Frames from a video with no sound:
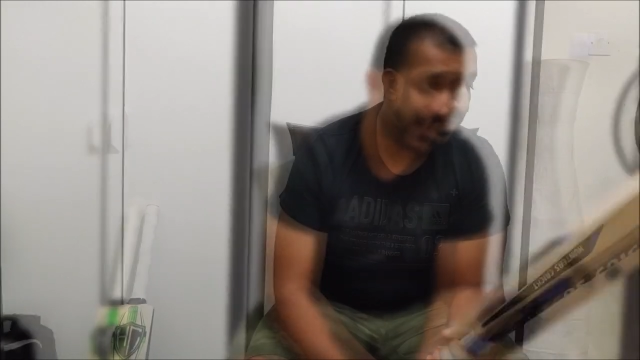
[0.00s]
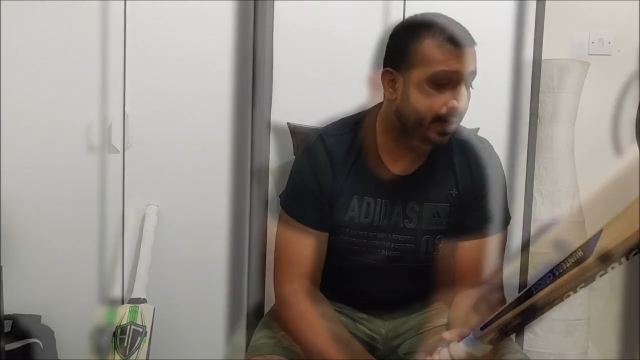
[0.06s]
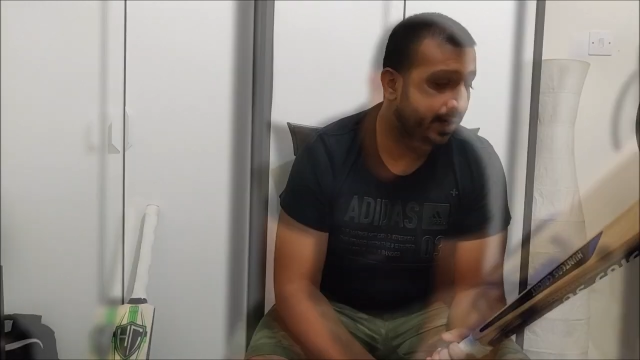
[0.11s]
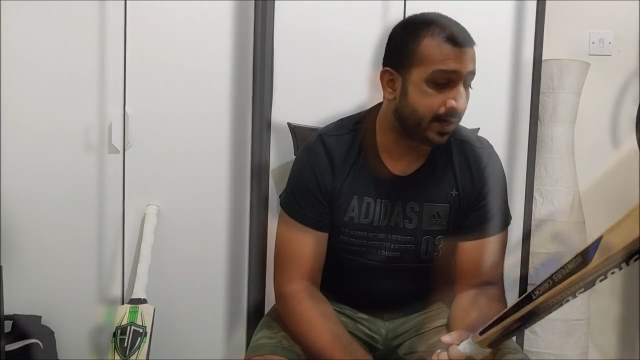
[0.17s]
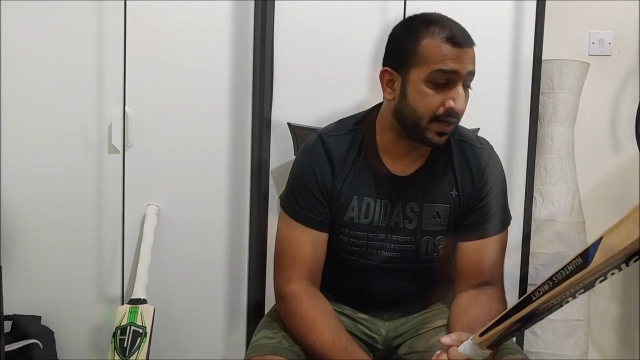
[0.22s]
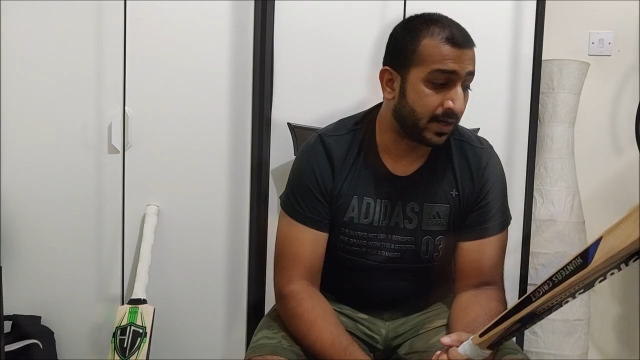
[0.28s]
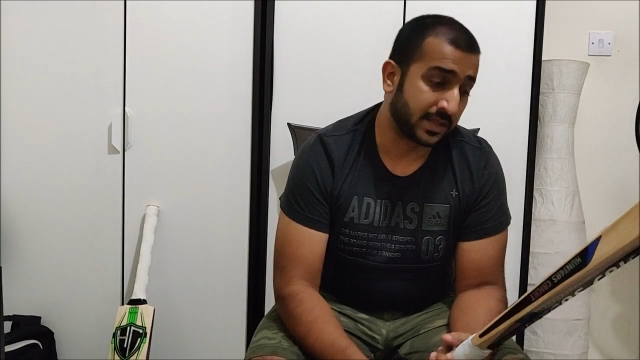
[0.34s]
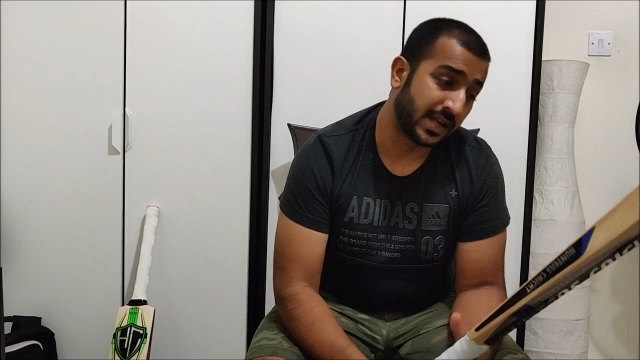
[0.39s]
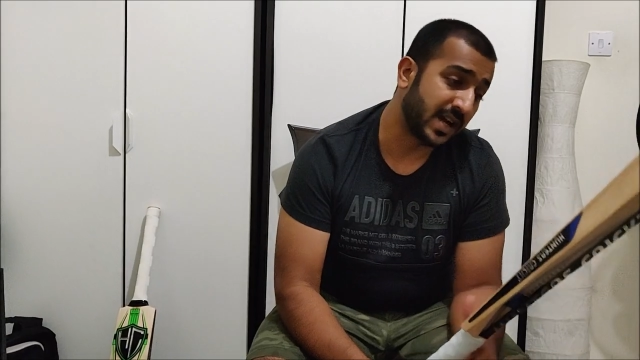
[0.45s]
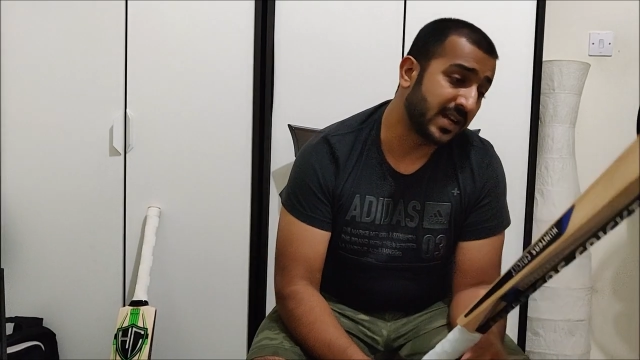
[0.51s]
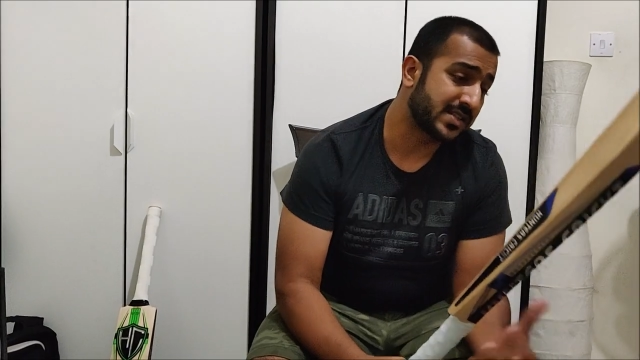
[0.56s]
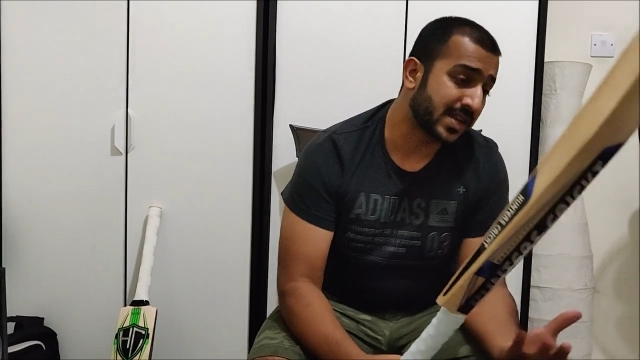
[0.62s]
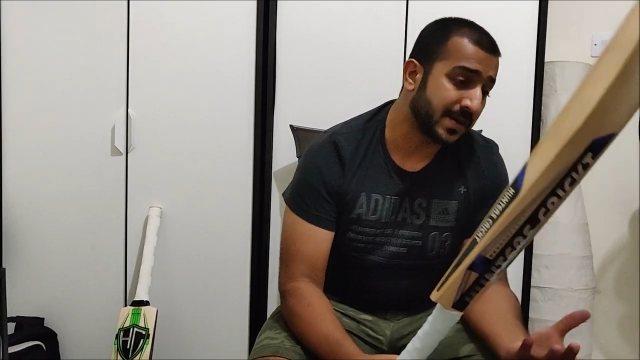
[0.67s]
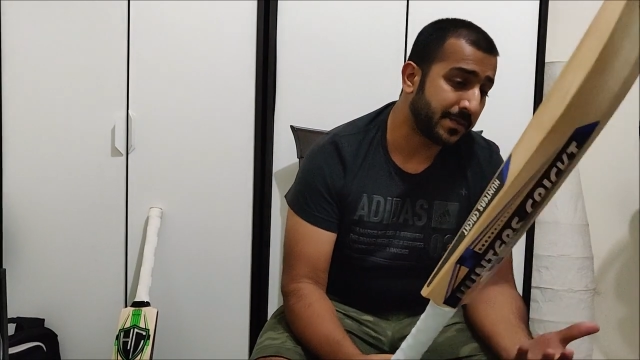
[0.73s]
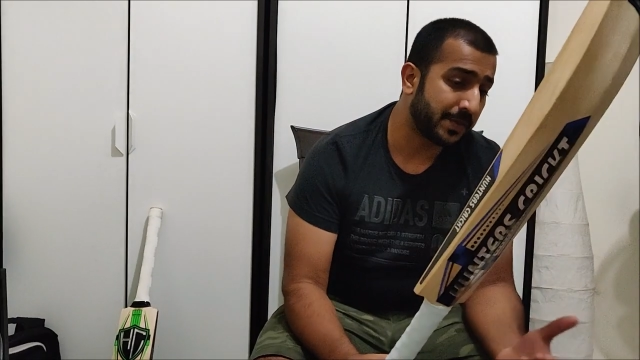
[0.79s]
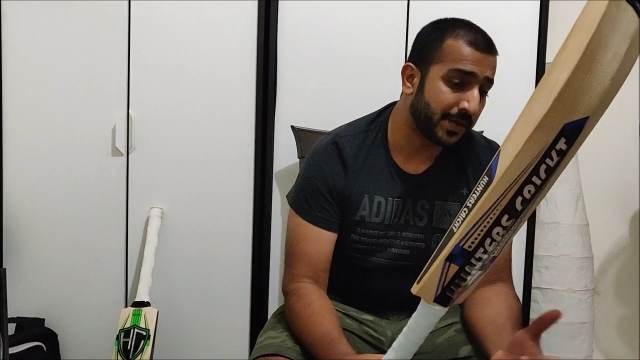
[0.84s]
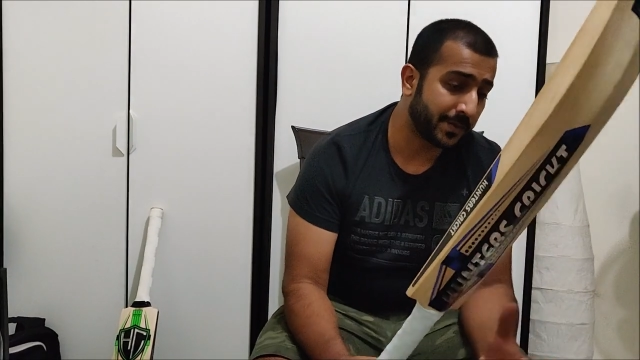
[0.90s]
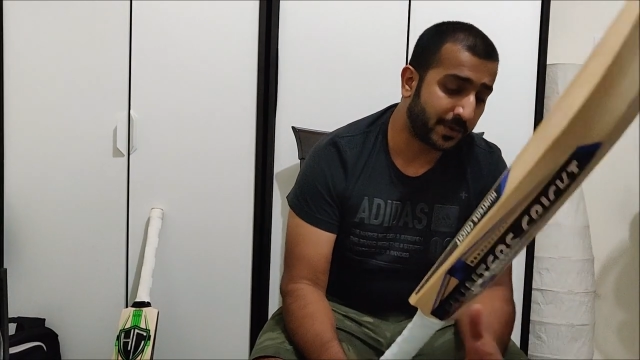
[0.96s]
There are
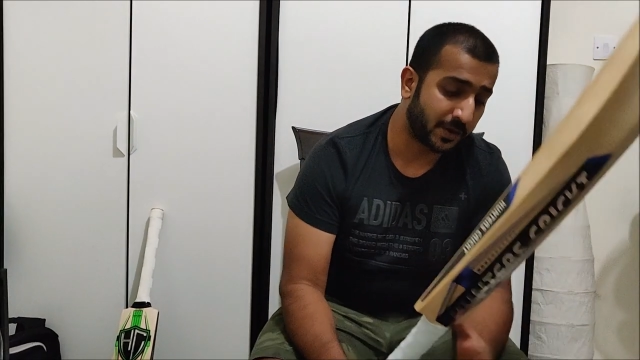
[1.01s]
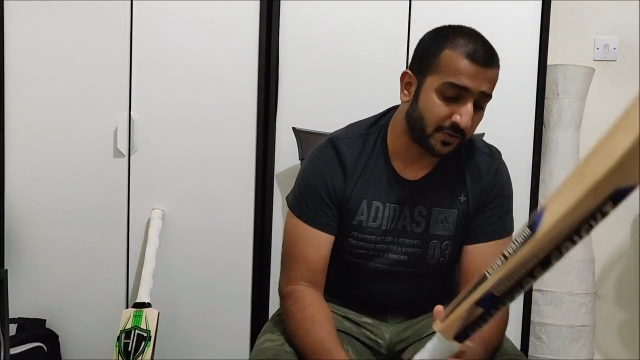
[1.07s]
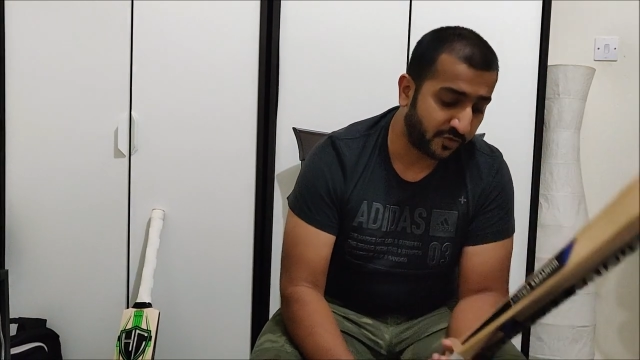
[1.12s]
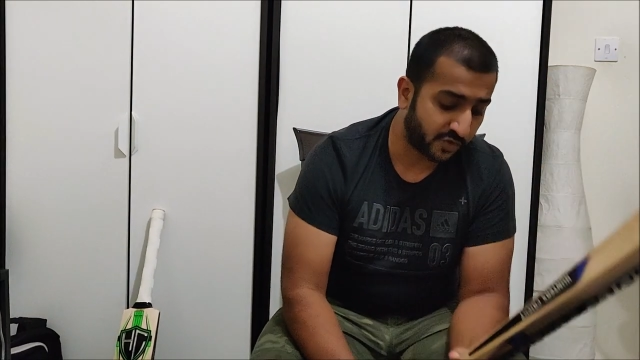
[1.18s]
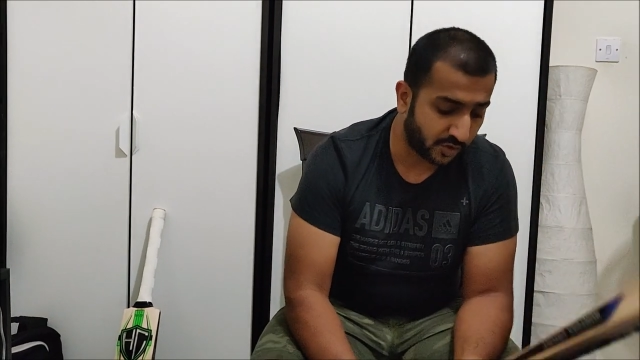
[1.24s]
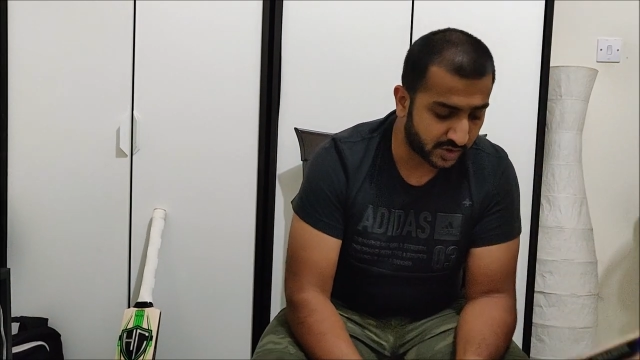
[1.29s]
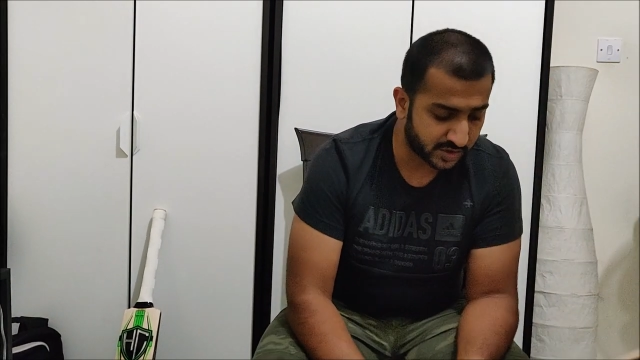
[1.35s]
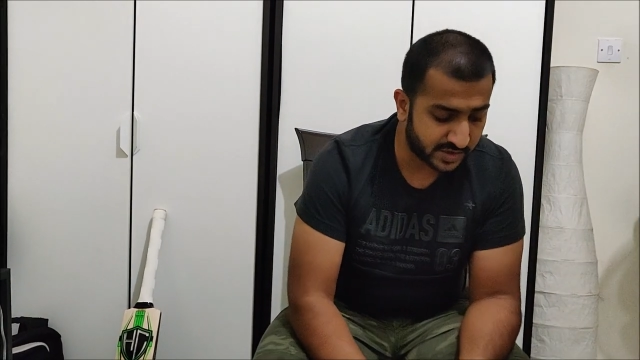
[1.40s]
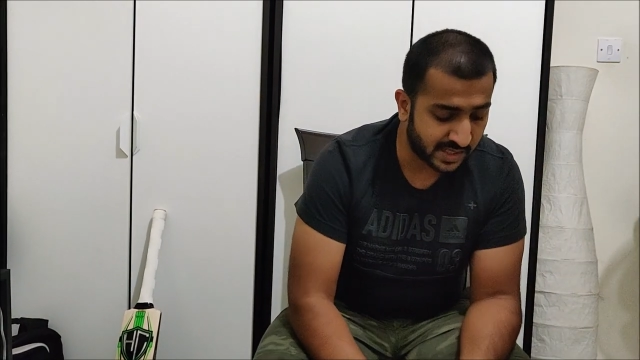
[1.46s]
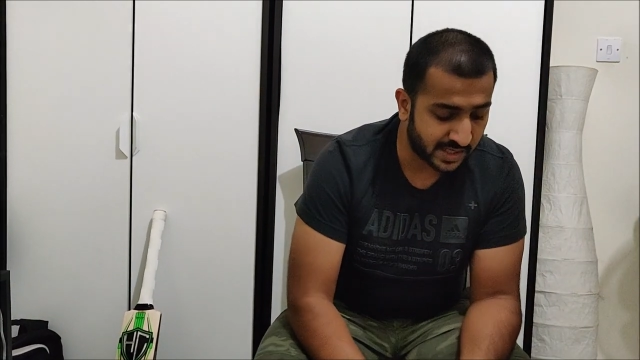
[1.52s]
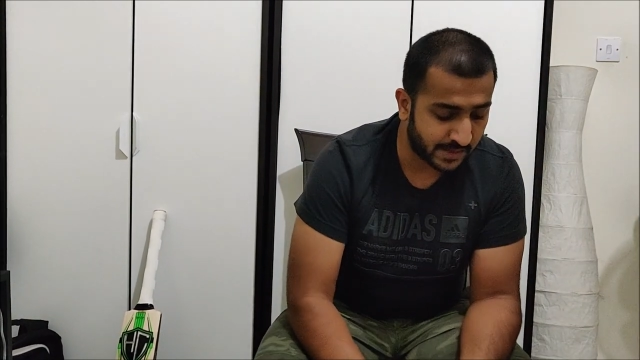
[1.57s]
some people, of course,